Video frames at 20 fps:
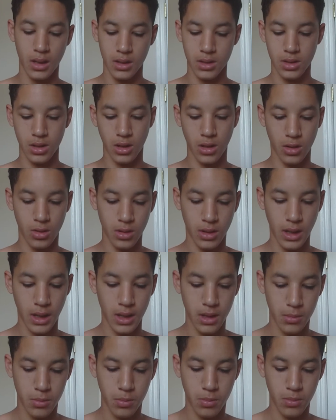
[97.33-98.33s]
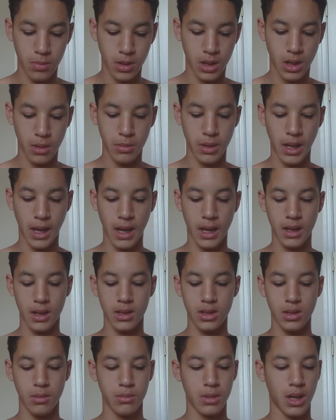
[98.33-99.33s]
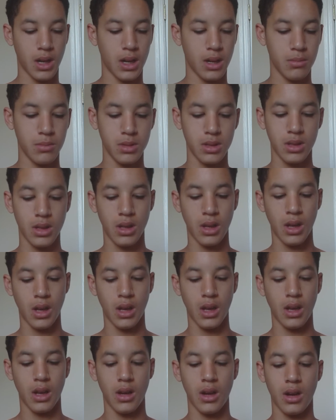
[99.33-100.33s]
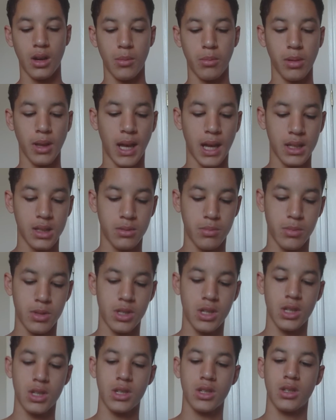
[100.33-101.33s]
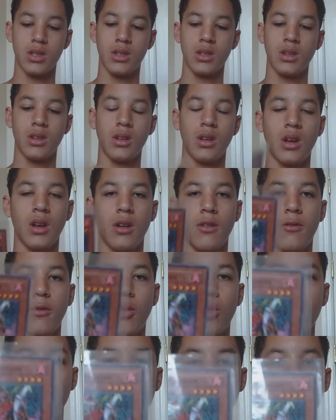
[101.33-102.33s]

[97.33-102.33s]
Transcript: so they come in handy sometimes. Blast Magician, 4